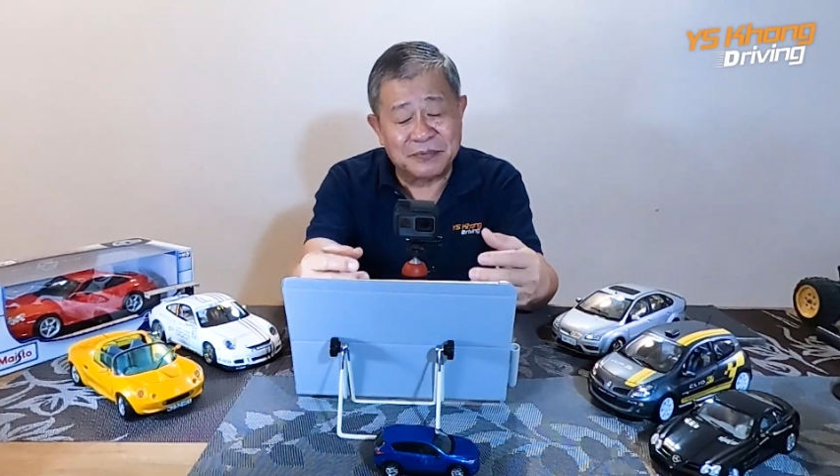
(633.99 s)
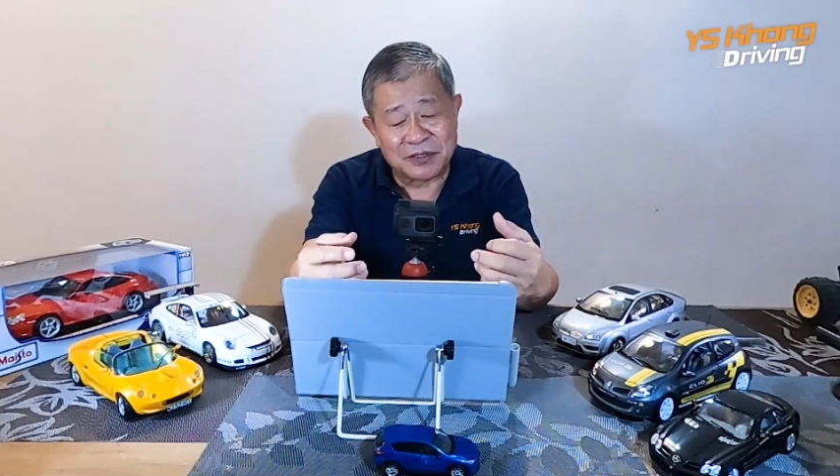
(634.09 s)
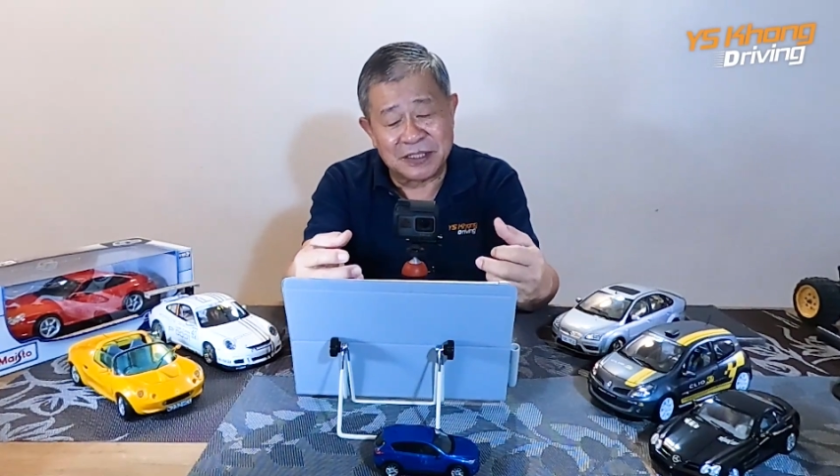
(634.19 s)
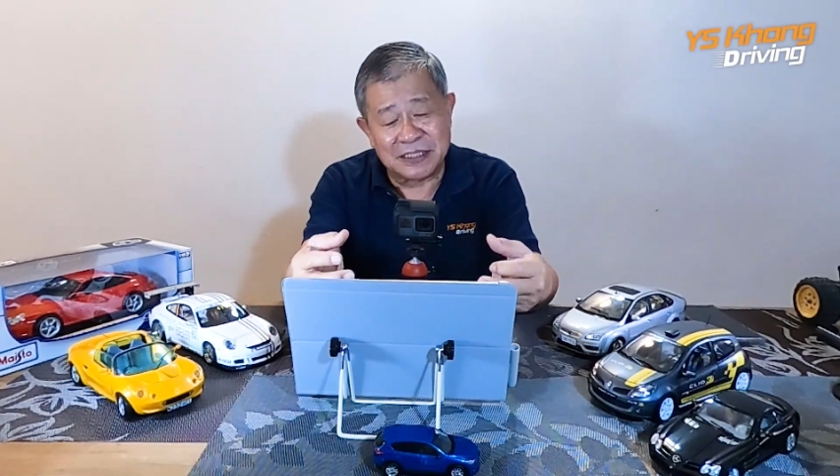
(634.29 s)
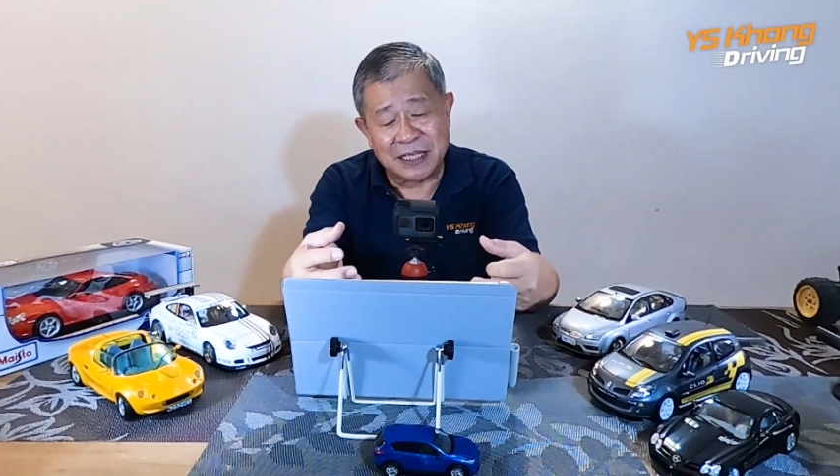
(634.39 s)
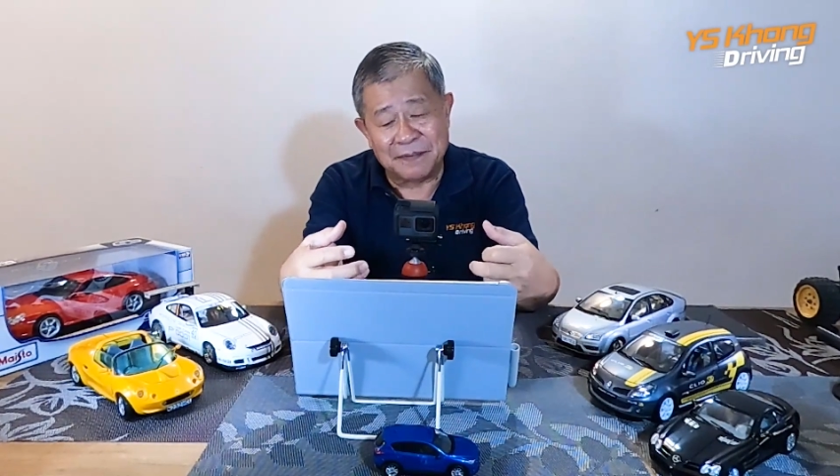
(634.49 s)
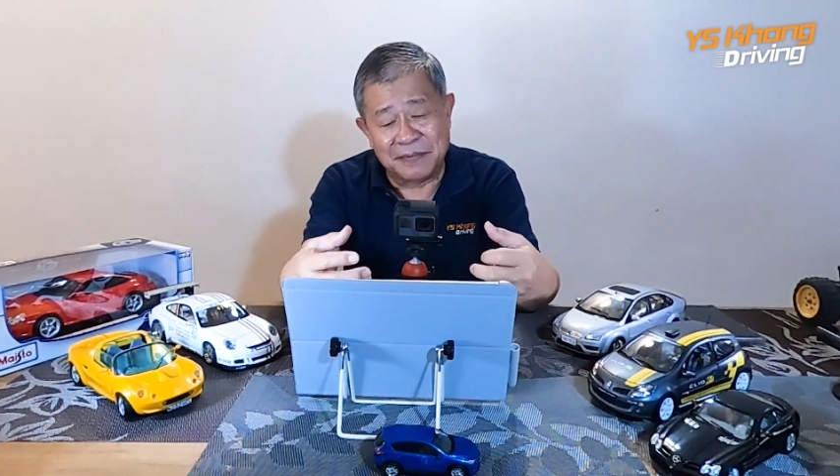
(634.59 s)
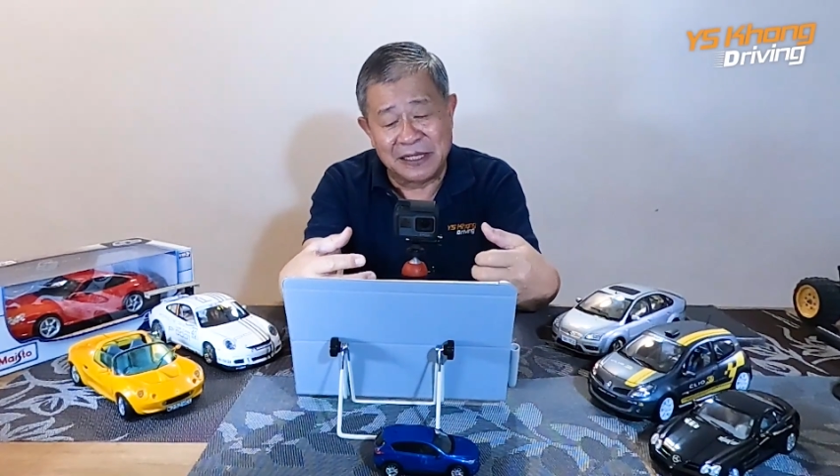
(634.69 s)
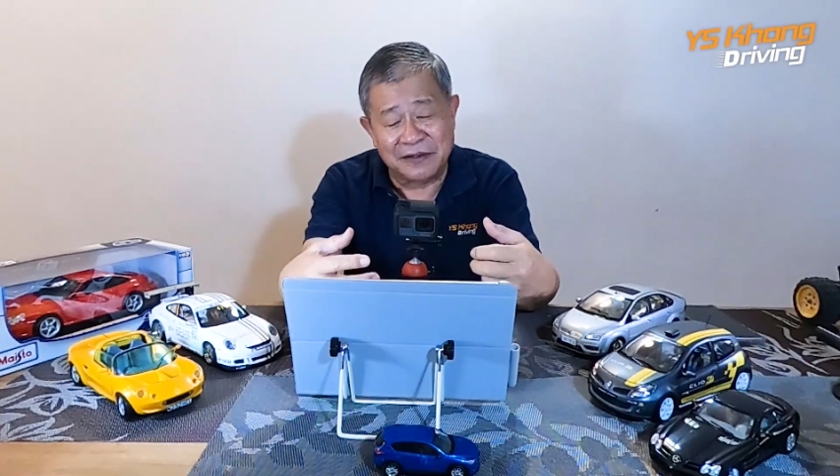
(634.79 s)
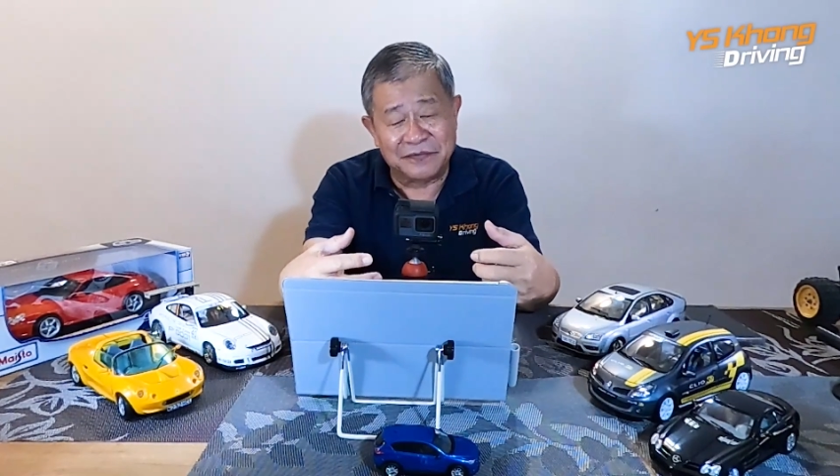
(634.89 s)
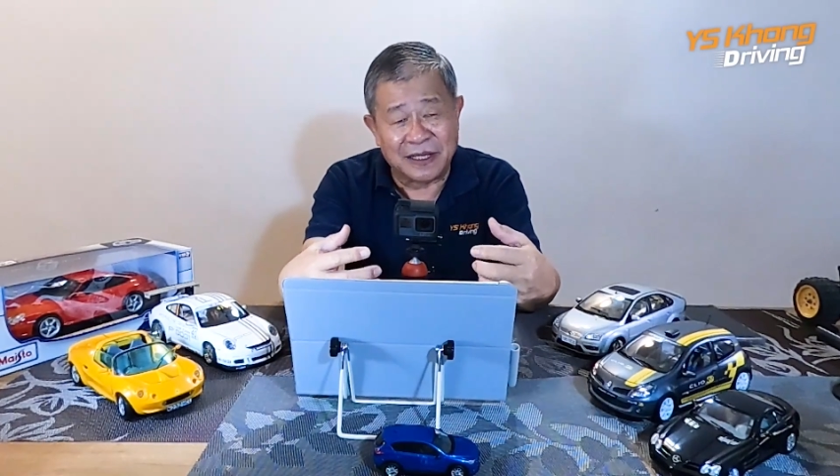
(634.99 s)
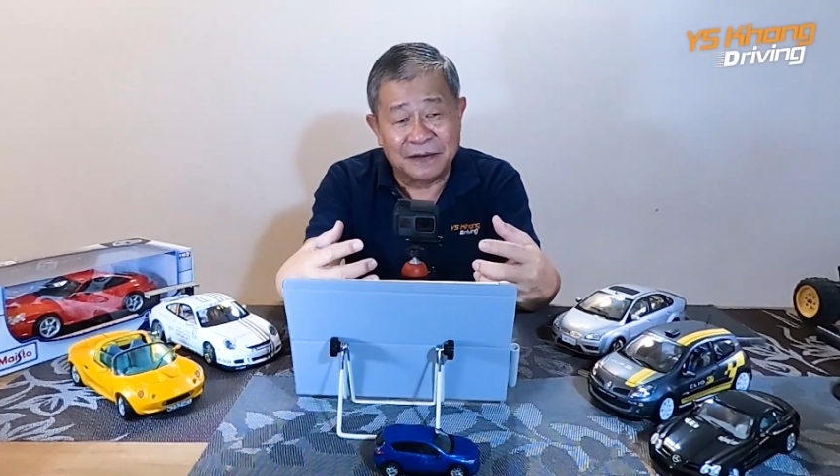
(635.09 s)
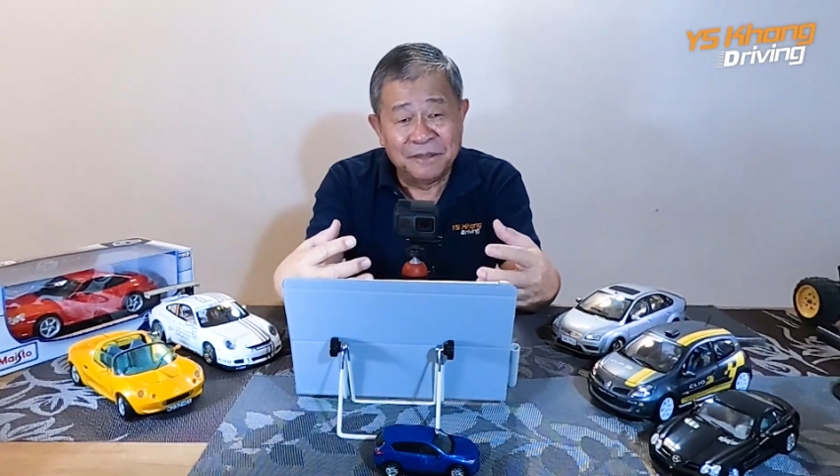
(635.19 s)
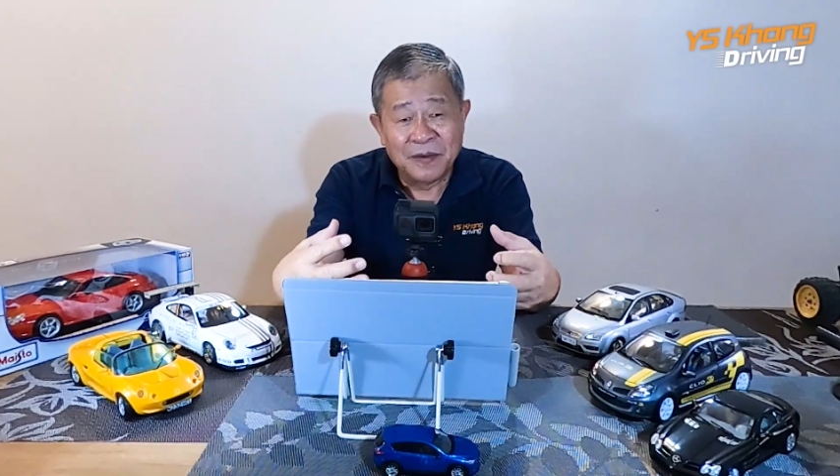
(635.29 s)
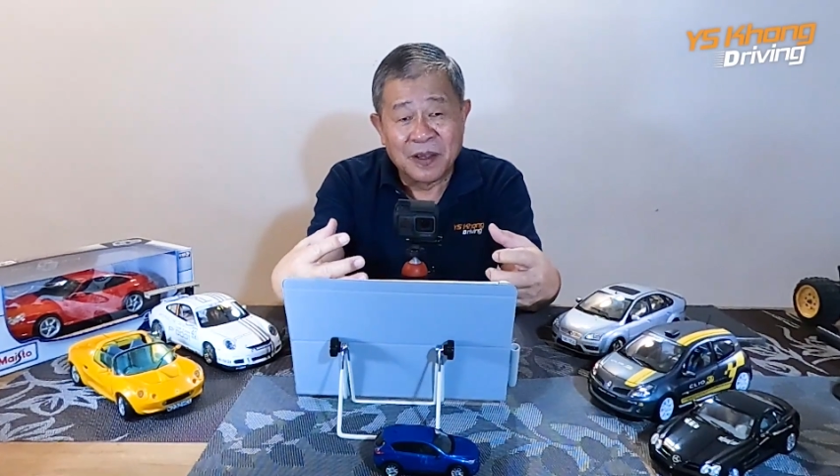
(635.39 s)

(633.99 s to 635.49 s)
because they believe that